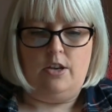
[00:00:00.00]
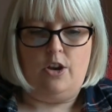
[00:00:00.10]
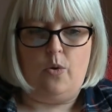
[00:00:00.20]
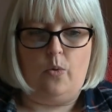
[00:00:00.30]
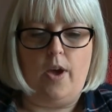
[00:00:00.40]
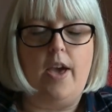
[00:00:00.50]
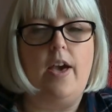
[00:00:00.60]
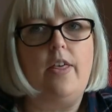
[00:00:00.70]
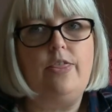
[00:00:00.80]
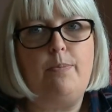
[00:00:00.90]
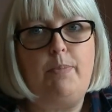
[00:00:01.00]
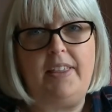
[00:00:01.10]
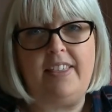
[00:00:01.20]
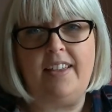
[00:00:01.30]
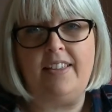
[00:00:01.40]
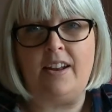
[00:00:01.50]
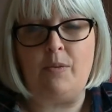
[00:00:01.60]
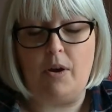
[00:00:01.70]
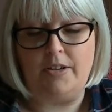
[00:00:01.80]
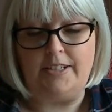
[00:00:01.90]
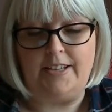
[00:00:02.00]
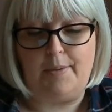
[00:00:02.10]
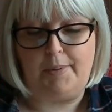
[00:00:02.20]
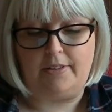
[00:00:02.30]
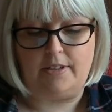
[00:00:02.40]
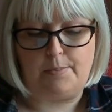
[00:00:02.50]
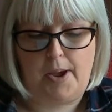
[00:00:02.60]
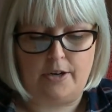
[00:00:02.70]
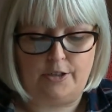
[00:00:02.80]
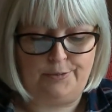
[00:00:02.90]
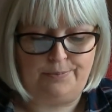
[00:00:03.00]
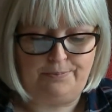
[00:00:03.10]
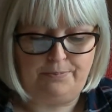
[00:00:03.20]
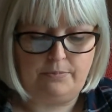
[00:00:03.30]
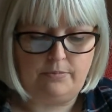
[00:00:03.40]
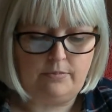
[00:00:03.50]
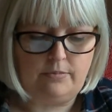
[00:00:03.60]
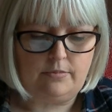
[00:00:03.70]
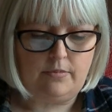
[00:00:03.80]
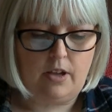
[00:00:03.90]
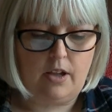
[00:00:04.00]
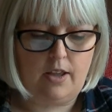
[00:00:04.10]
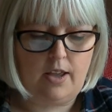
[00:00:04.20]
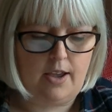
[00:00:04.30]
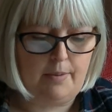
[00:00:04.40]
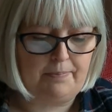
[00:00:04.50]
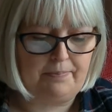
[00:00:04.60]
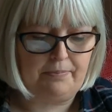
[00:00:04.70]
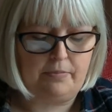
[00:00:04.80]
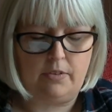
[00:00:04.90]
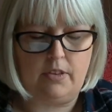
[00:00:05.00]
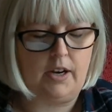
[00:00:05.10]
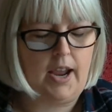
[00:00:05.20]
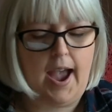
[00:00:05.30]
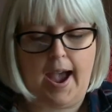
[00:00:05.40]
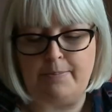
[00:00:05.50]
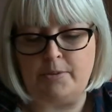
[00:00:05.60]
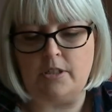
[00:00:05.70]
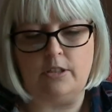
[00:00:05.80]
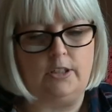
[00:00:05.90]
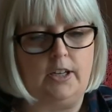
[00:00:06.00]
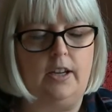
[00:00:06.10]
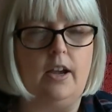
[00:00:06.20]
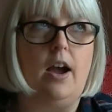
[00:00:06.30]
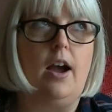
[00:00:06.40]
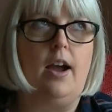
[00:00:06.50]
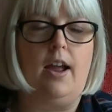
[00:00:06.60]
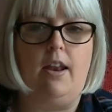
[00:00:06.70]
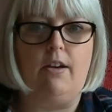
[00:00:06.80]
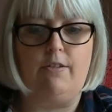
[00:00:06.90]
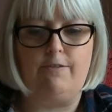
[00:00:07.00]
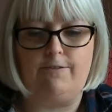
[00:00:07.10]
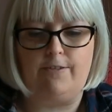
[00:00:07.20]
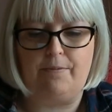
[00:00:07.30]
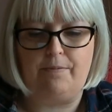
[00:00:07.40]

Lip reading: No. The big thing that I want to say about this pattern, that I love,